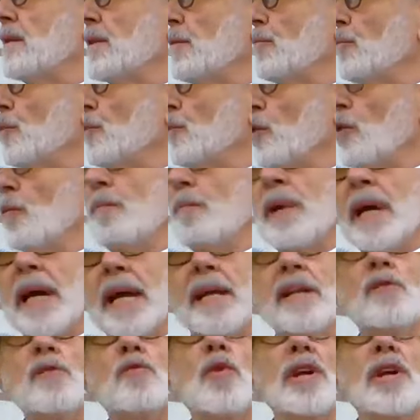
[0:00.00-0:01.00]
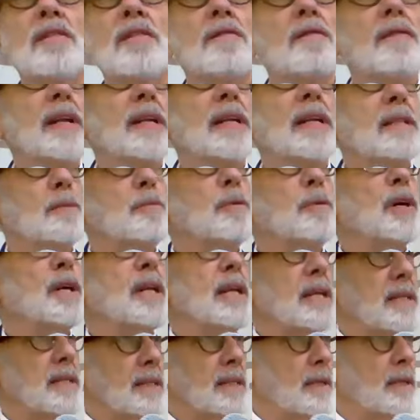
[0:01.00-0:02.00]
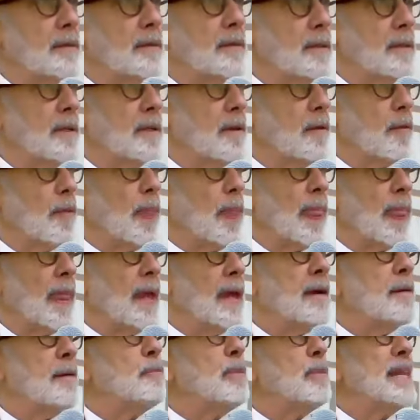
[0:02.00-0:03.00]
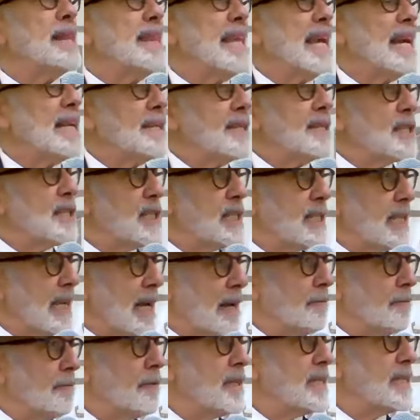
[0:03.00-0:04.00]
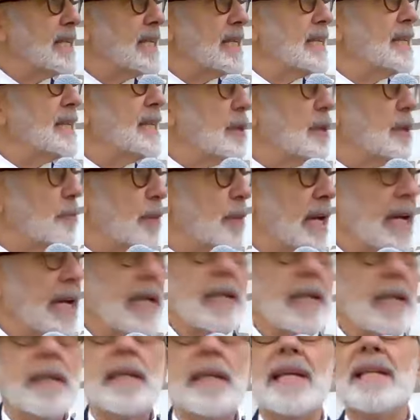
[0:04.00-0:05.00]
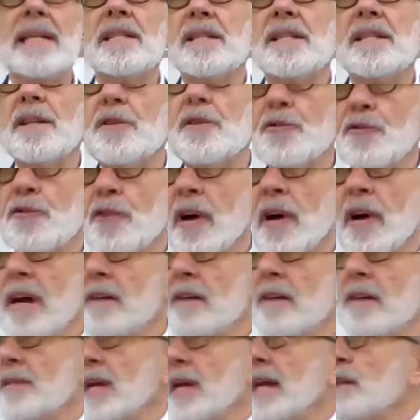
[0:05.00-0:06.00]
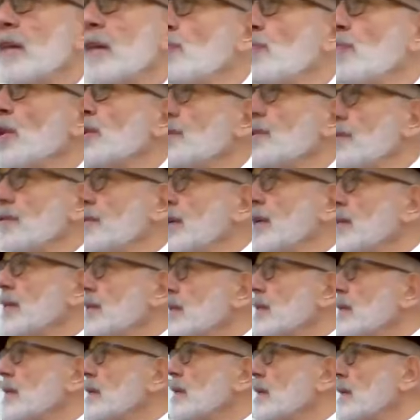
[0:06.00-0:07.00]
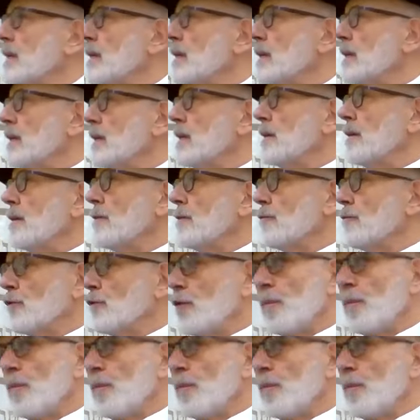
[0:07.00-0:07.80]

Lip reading: the more pain we inflict upon ourselves. But that discomfort and that pain is the driver and motivator of